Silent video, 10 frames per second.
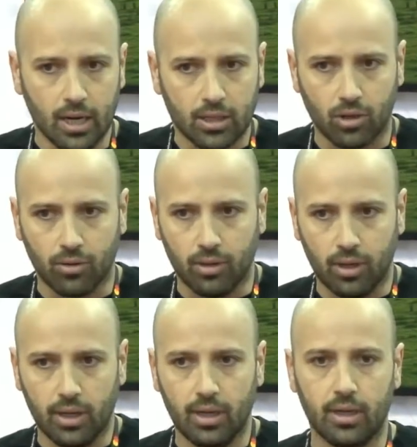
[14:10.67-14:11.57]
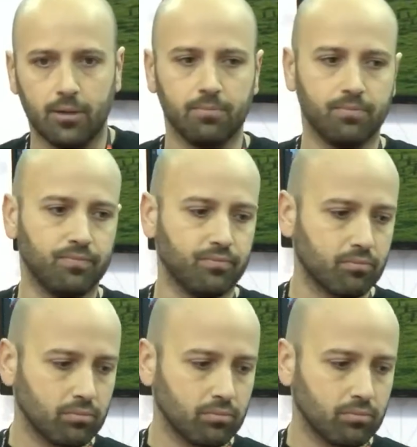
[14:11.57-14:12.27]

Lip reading: So the